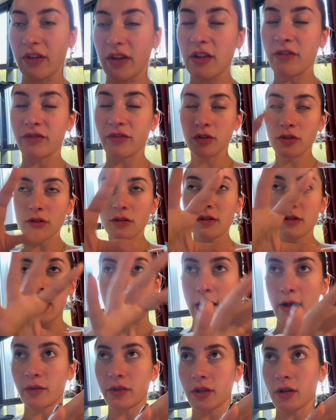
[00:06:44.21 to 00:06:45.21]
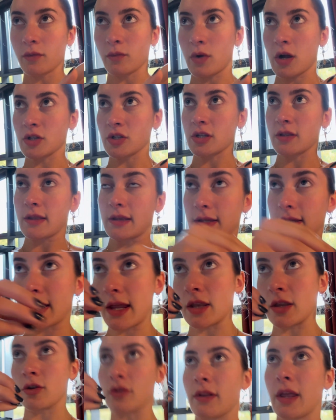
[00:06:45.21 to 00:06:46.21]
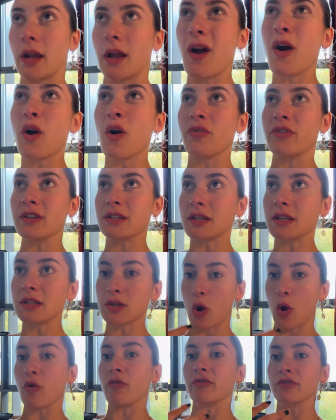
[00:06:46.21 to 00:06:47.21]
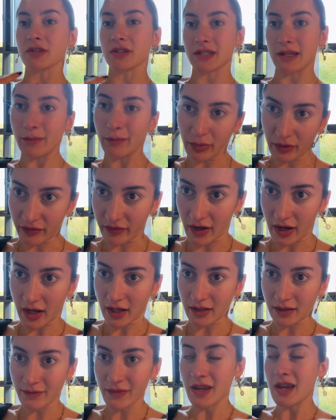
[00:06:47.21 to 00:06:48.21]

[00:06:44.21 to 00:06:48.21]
if you're out there watching this and you're like, oh, this is oversimplified.